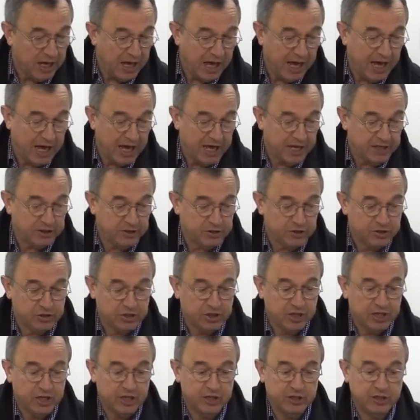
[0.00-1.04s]
and
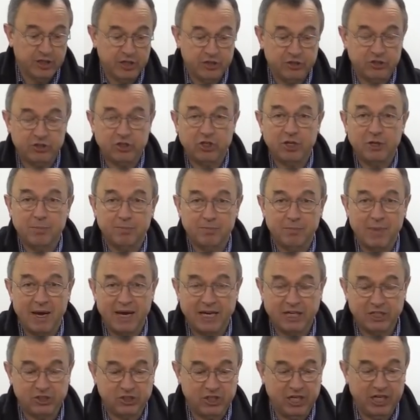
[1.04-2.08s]
this
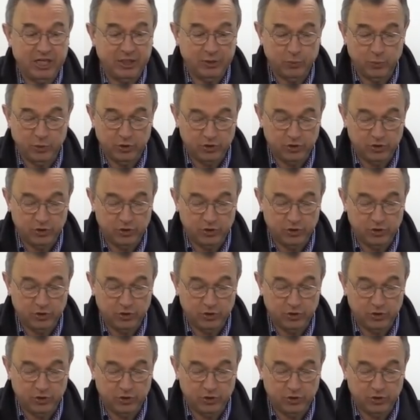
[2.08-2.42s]
magazine,